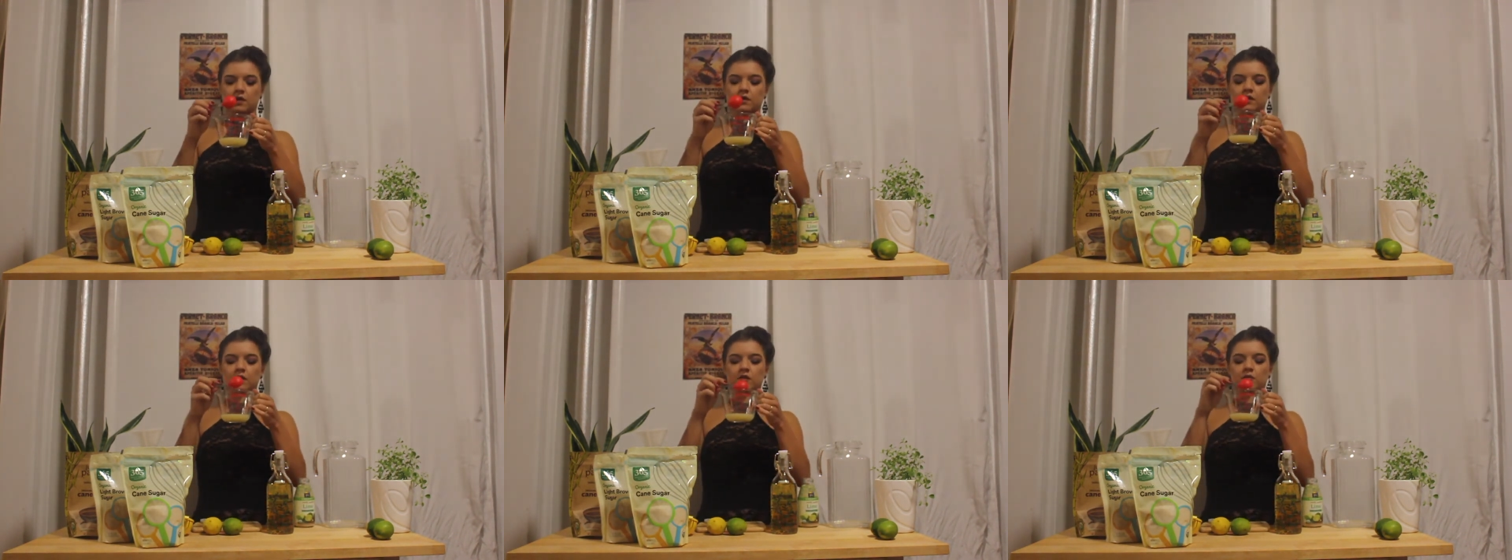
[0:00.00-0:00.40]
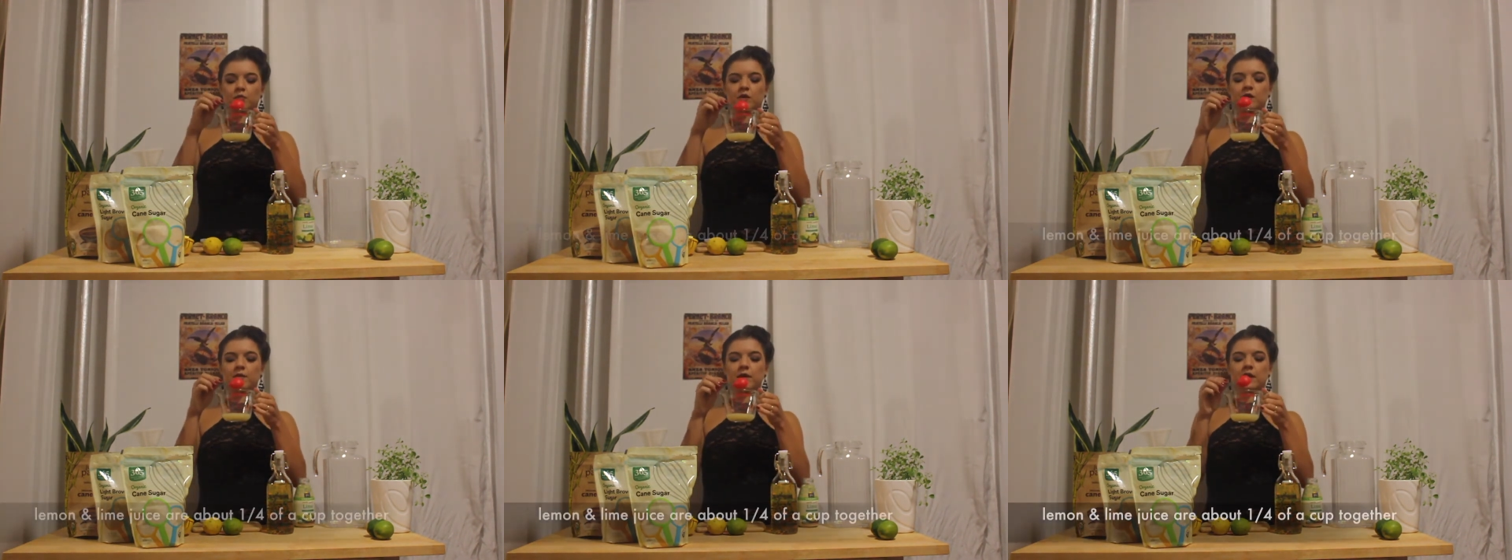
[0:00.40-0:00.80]
this is
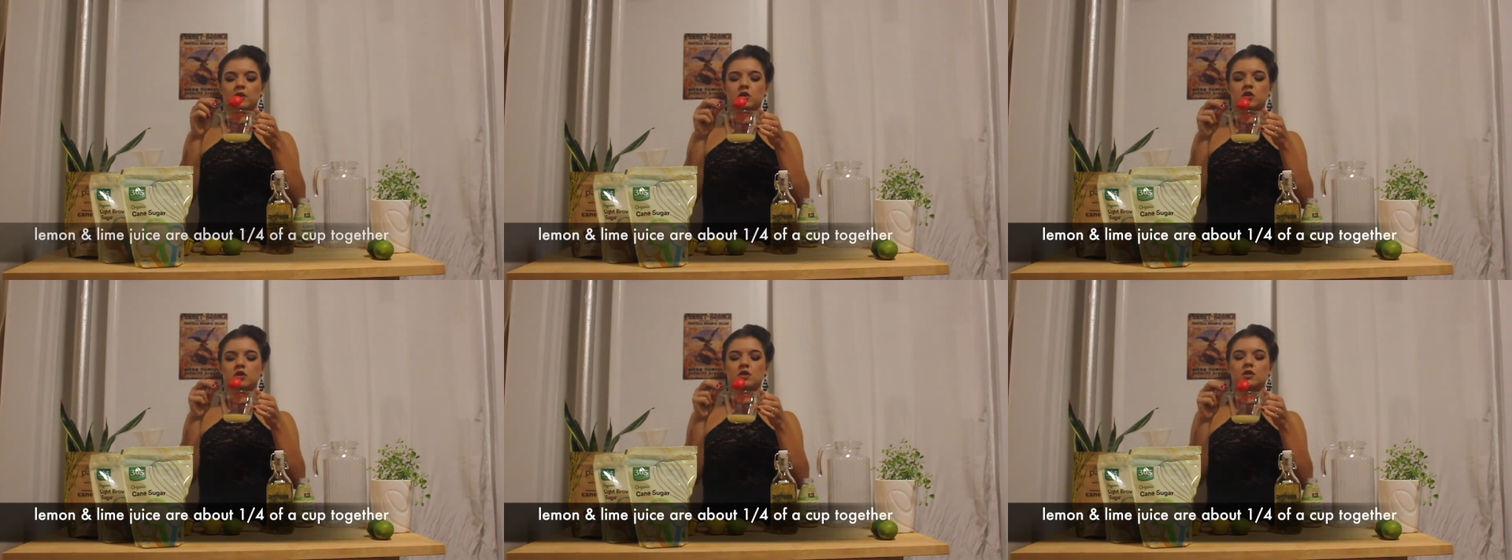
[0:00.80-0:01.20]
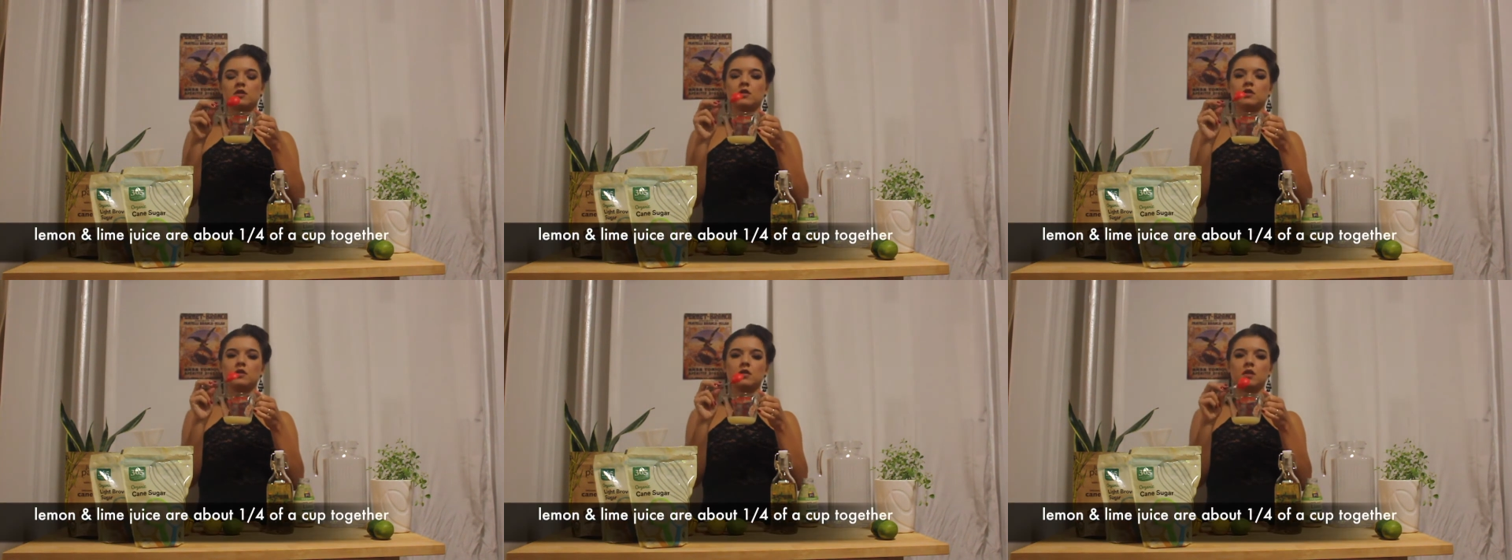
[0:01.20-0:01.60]
pretty much
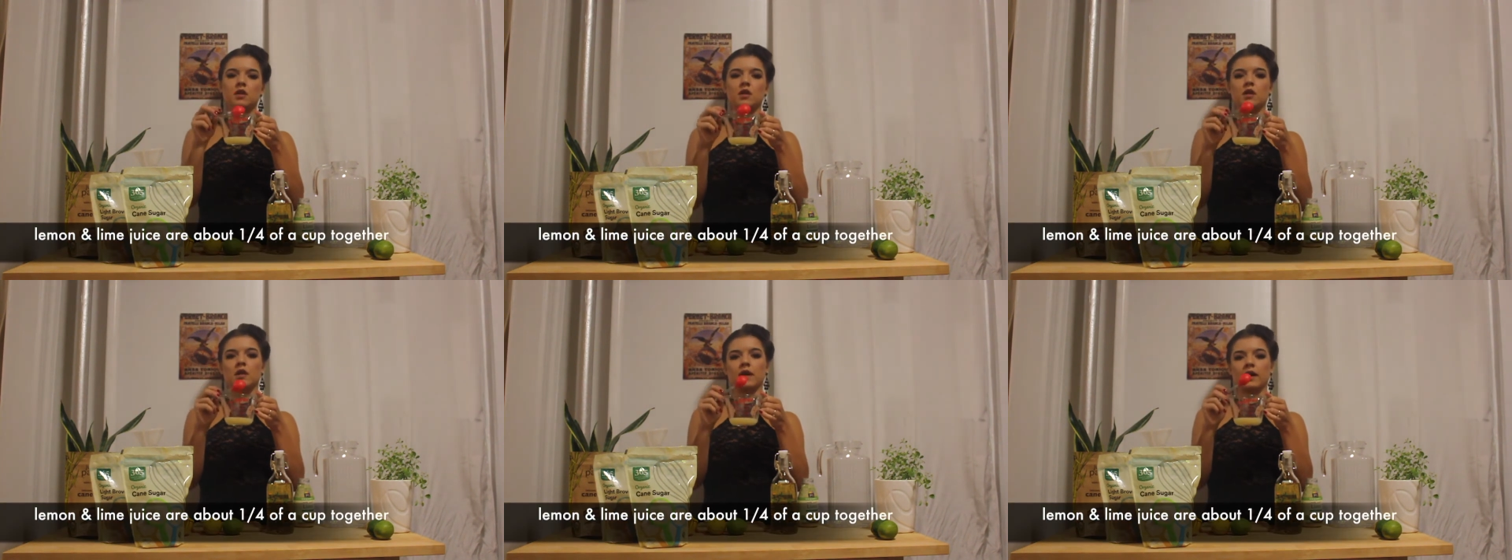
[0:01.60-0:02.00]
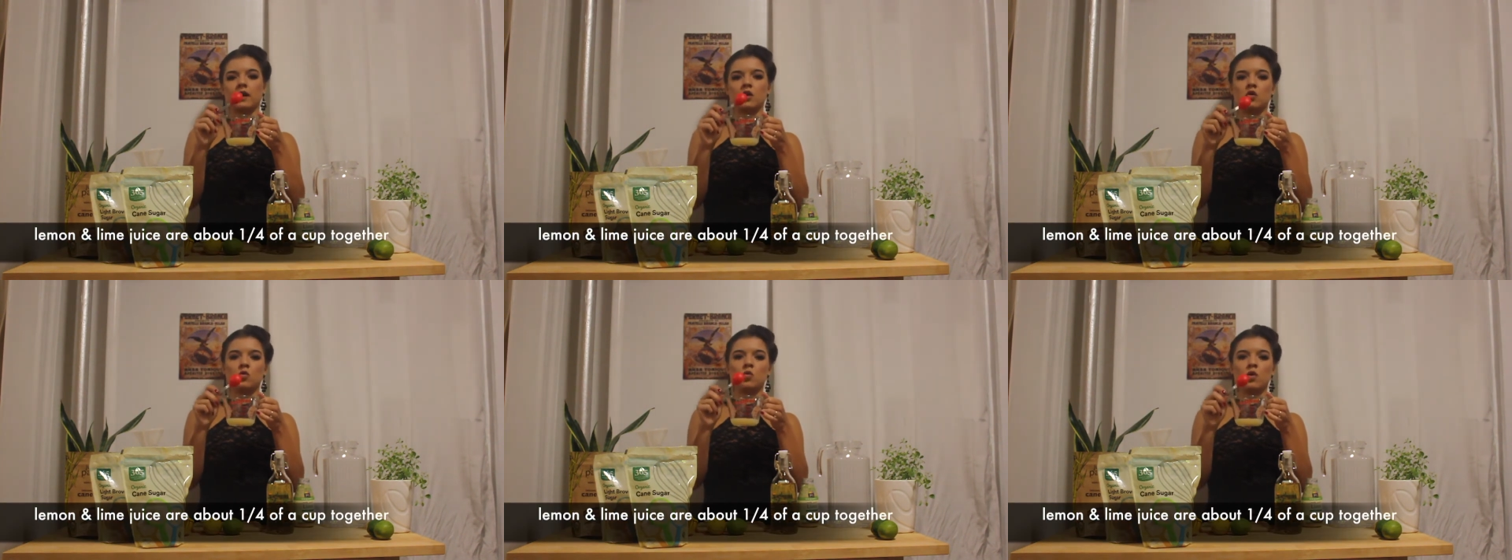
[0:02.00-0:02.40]
like
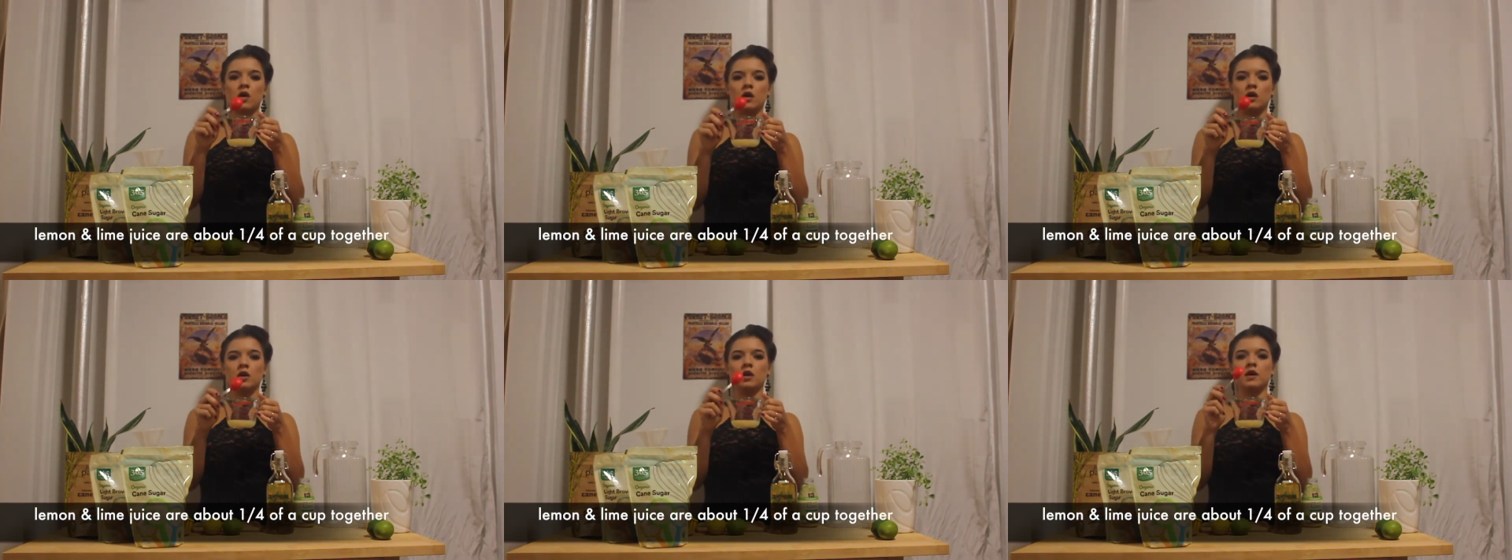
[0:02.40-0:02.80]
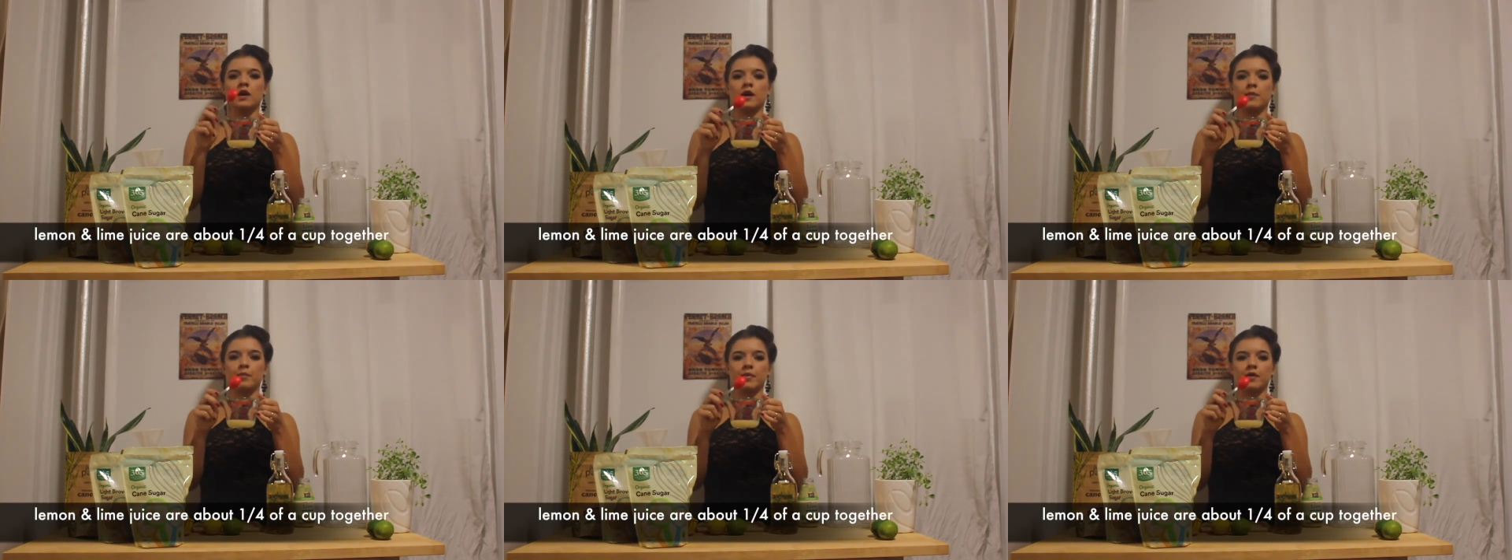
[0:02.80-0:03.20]
a 1/4
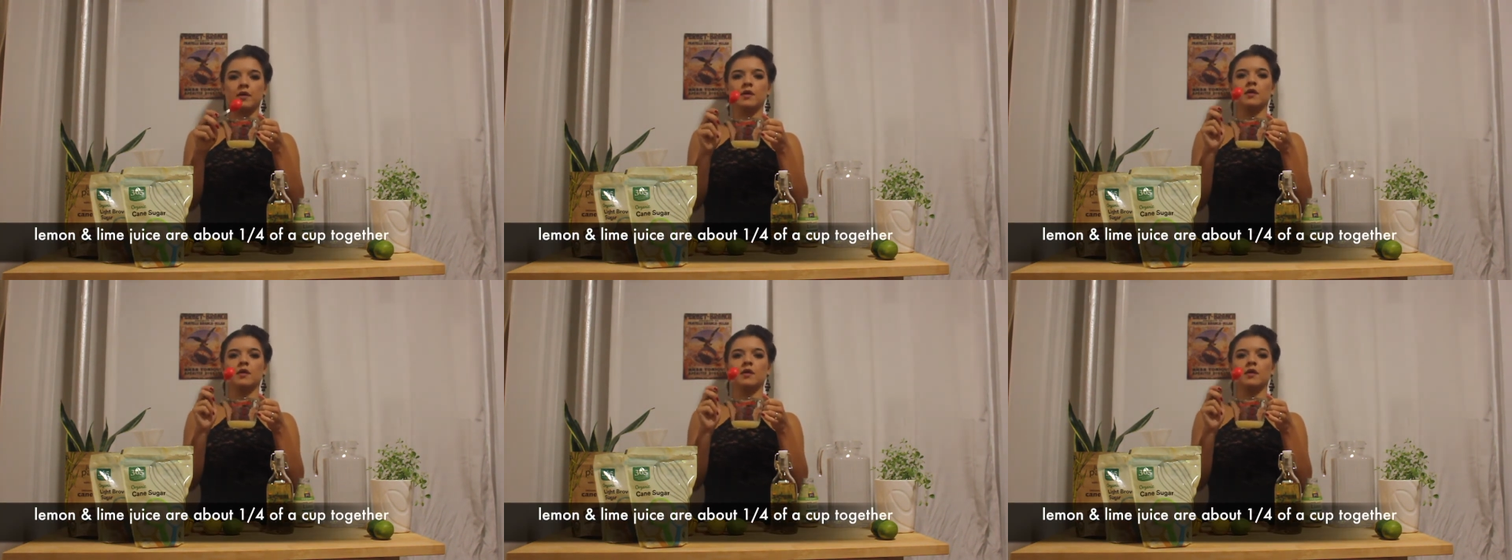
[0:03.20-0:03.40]
cup